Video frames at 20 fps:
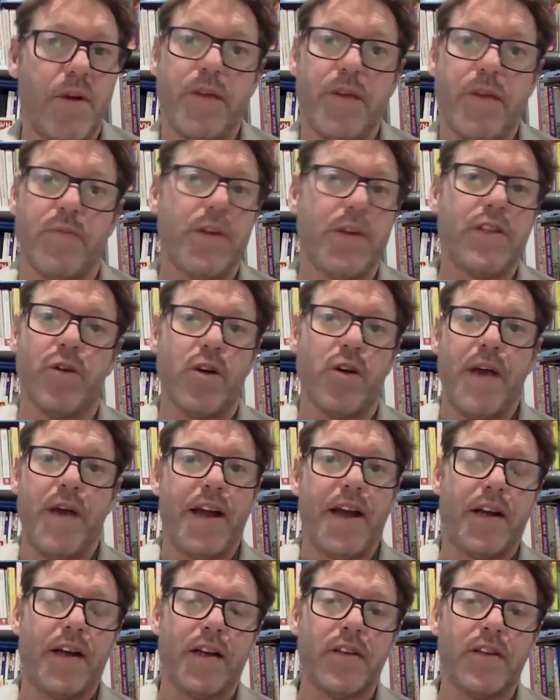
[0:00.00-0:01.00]
We talk
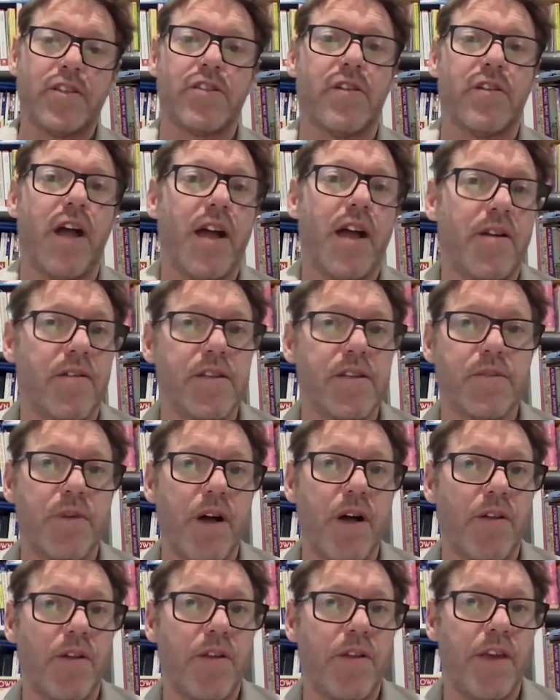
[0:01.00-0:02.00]
about it in Australia as
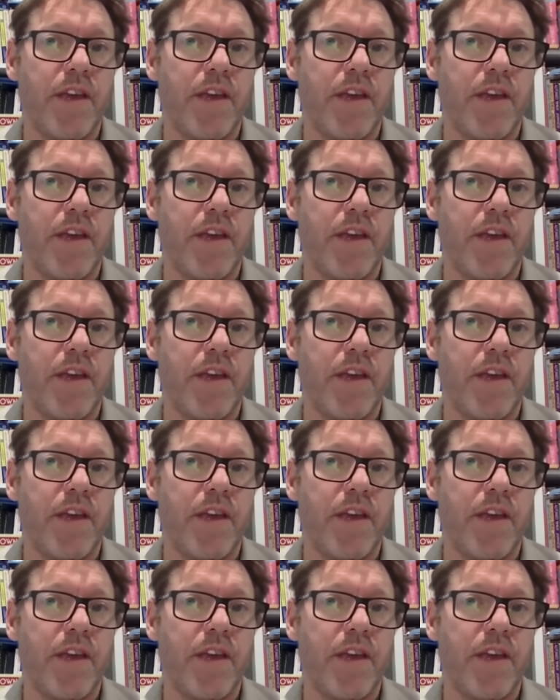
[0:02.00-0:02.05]
well.